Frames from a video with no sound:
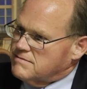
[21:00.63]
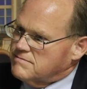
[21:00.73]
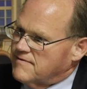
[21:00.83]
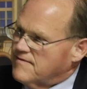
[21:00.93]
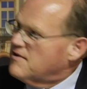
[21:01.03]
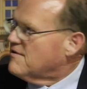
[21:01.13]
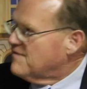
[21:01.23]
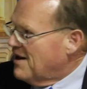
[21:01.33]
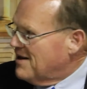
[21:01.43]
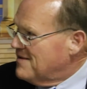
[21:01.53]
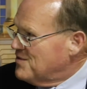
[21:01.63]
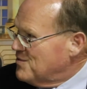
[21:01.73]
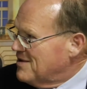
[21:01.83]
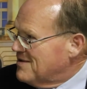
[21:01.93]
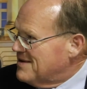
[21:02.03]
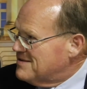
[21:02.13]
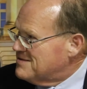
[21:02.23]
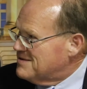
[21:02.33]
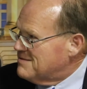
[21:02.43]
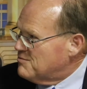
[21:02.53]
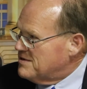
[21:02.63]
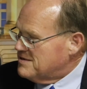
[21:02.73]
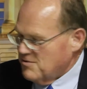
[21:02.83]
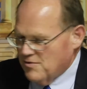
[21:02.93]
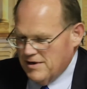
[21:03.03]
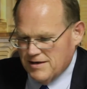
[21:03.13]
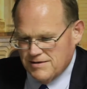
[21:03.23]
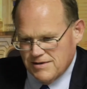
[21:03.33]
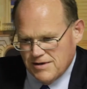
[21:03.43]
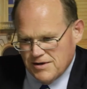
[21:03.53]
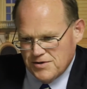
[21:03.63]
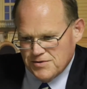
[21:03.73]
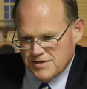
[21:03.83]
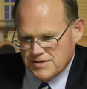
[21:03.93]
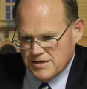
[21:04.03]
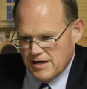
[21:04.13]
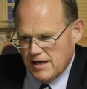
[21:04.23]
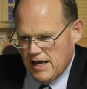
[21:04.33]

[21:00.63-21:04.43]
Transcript: Verify, if you will, as President Reagan used to say.